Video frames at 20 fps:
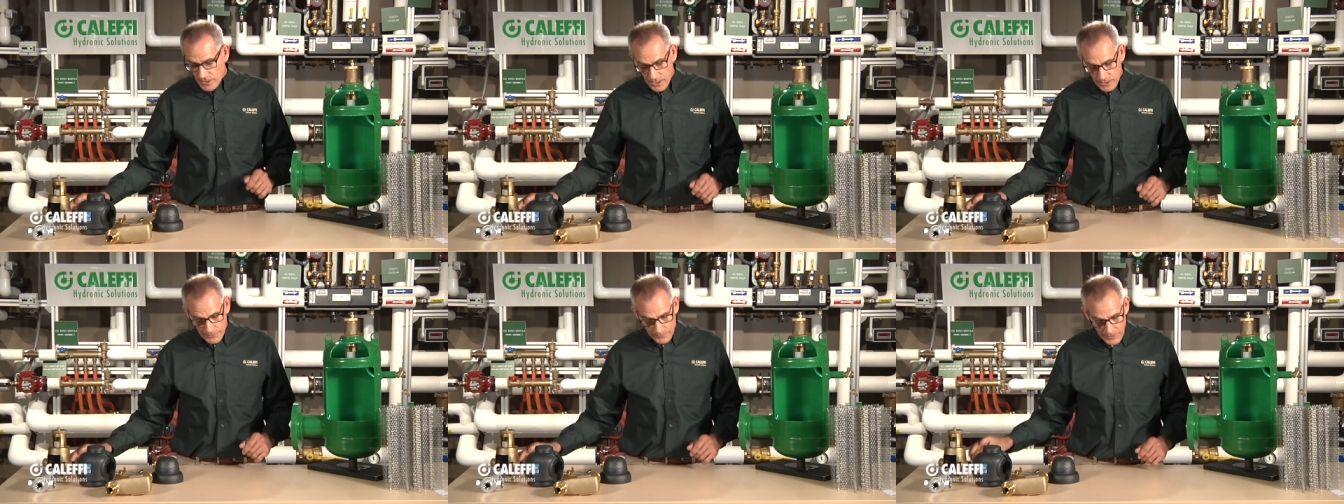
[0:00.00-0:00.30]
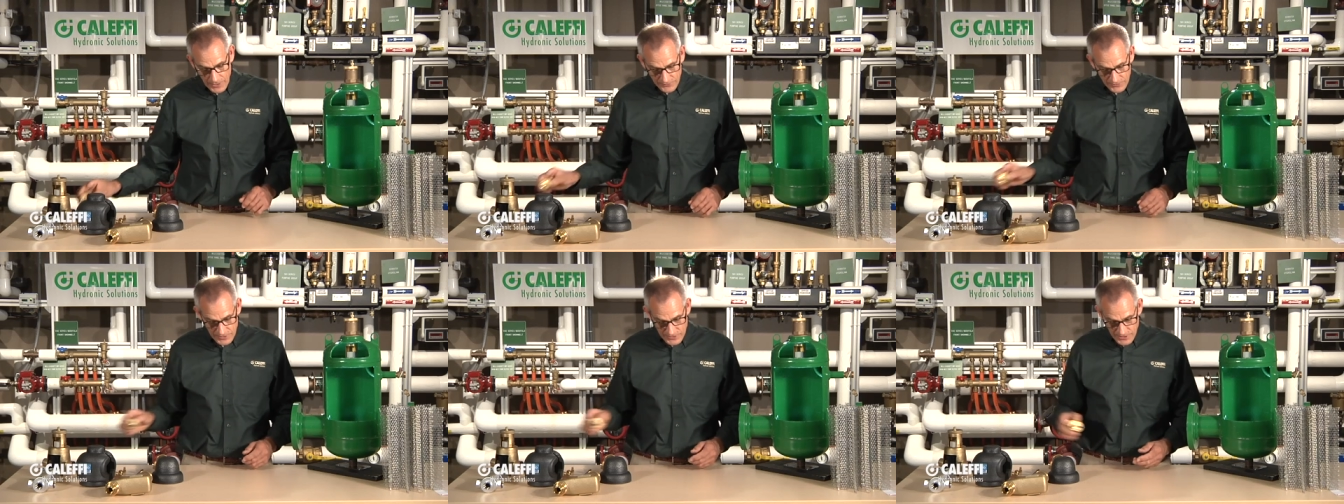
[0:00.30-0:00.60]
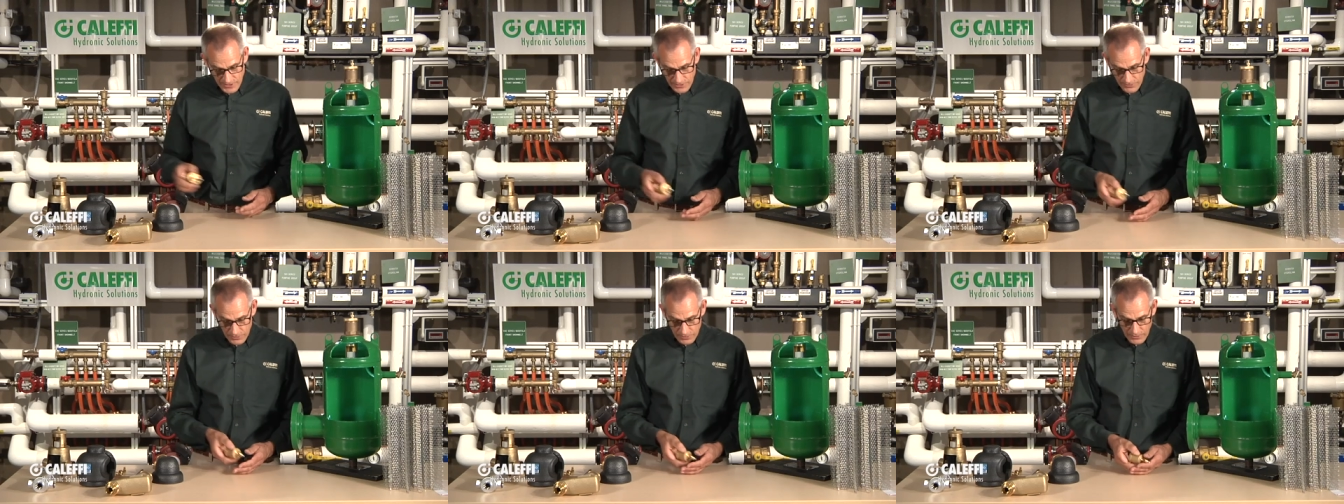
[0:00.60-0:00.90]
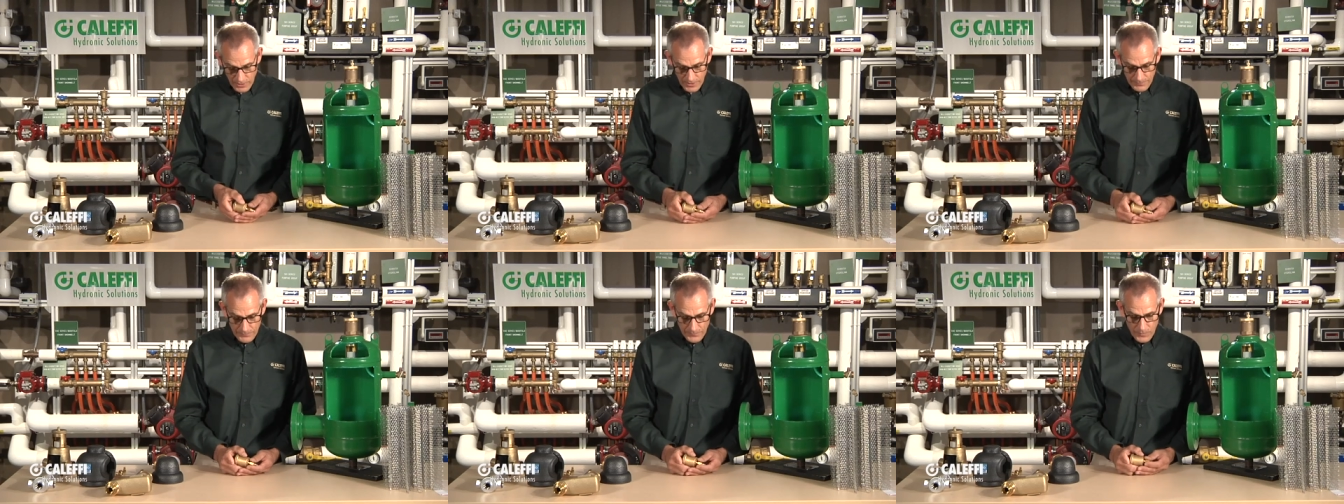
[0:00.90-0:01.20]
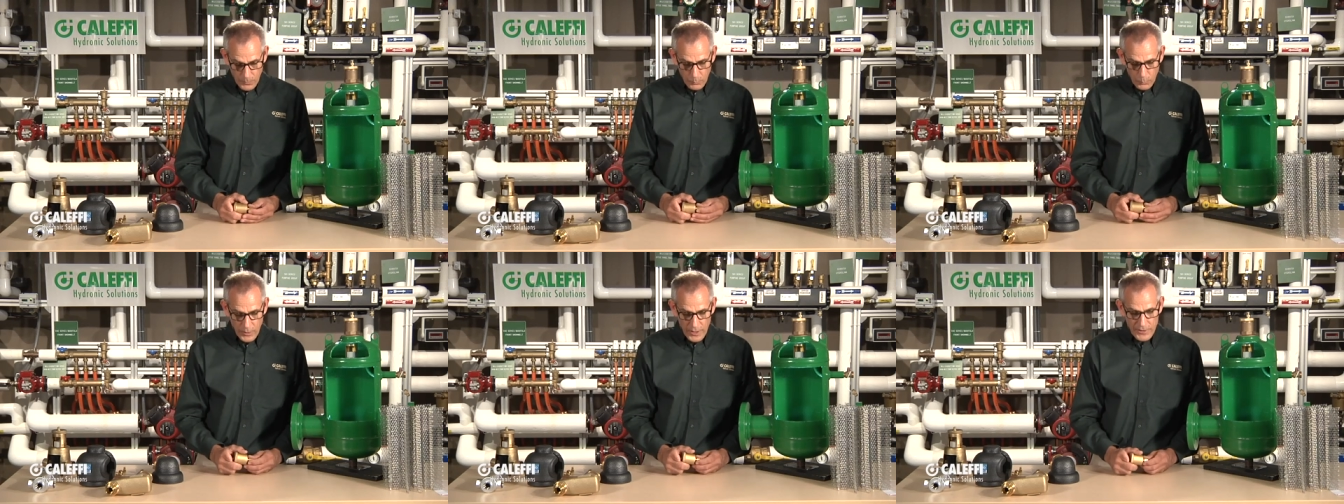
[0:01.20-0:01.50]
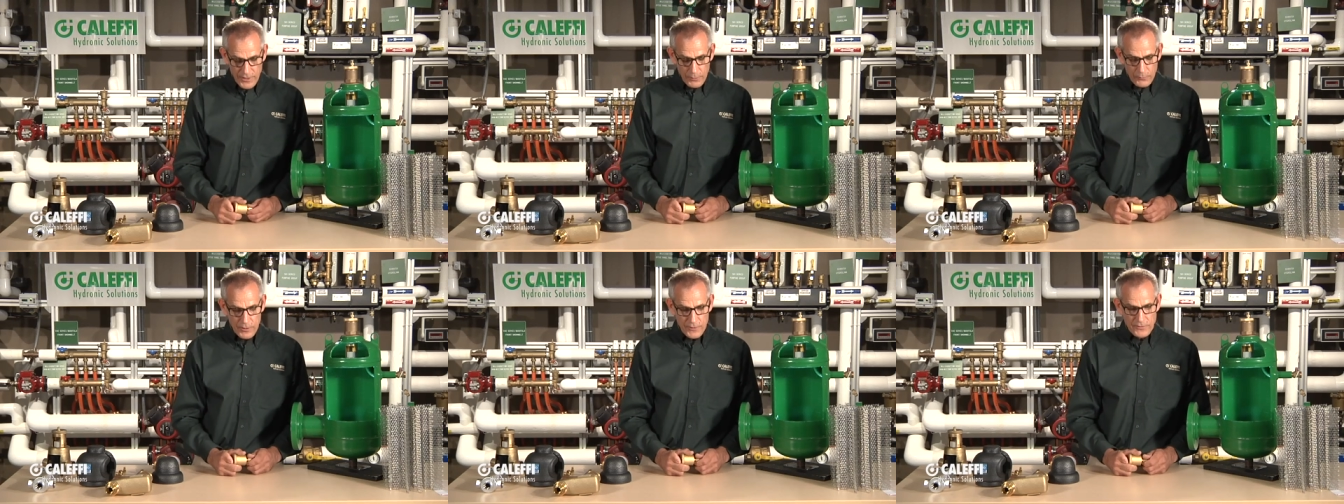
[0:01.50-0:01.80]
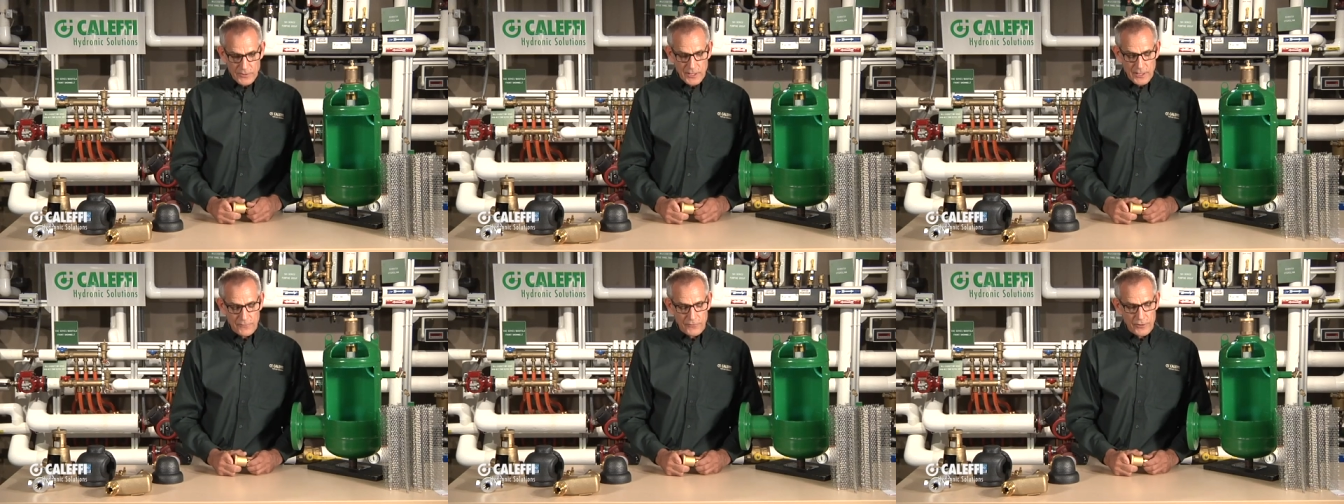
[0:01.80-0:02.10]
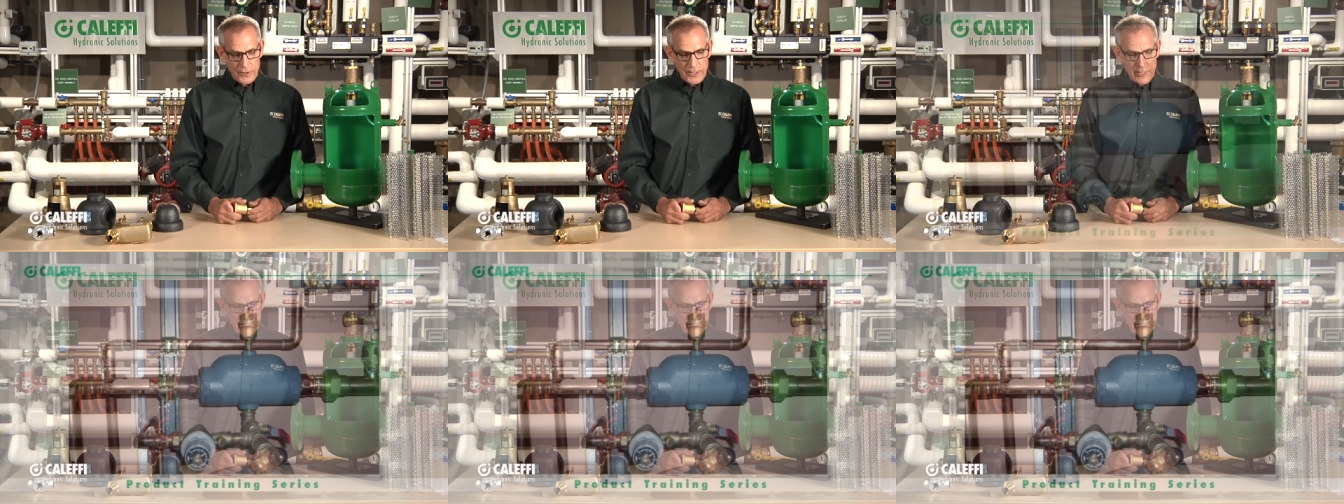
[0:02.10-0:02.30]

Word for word: to talk about this other um, way that we've seen for